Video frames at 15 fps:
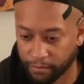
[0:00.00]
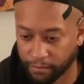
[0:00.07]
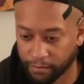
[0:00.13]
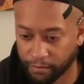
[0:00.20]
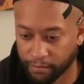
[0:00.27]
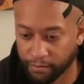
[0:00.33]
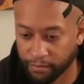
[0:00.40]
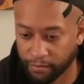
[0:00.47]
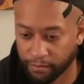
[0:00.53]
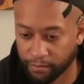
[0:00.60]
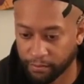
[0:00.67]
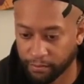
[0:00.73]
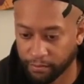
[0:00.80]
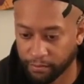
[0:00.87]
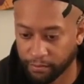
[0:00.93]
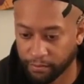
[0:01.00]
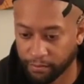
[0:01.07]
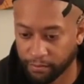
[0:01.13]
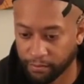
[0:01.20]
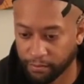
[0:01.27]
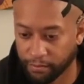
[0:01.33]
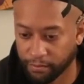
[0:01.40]

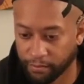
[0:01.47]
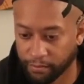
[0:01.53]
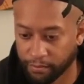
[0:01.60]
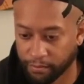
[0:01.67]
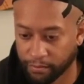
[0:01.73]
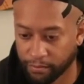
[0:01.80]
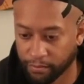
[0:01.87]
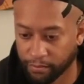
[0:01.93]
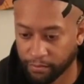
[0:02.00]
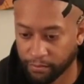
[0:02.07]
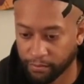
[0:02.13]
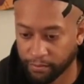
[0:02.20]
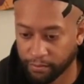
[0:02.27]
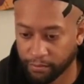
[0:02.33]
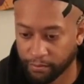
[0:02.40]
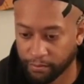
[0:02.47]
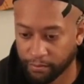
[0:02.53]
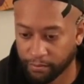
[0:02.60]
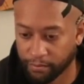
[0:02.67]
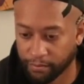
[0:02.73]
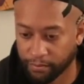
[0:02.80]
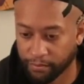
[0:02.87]

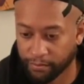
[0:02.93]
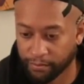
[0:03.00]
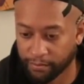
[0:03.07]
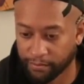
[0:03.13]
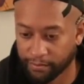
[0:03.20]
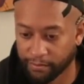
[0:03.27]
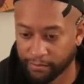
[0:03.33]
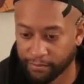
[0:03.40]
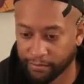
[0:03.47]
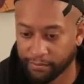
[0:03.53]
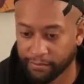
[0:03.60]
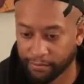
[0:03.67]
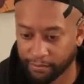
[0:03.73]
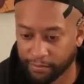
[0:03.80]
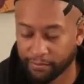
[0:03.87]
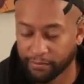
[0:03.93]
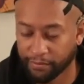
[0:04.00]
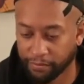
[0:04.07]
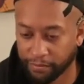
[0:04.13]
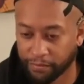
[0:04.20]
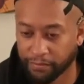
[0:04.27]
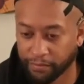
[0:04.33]

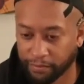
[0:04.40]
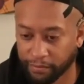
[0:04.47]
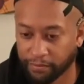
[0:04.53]
The person shown says nothing.